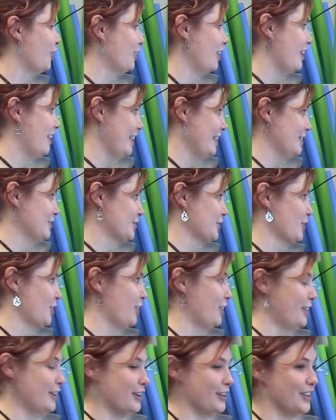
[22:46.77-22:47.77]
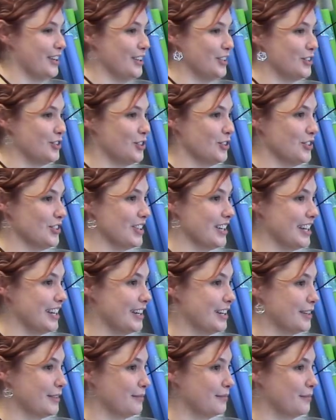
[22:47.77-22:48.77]
eyes are on this just like
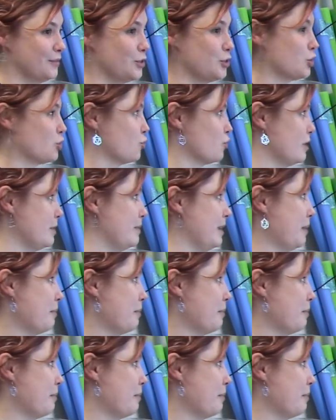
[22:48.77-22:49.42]
screaming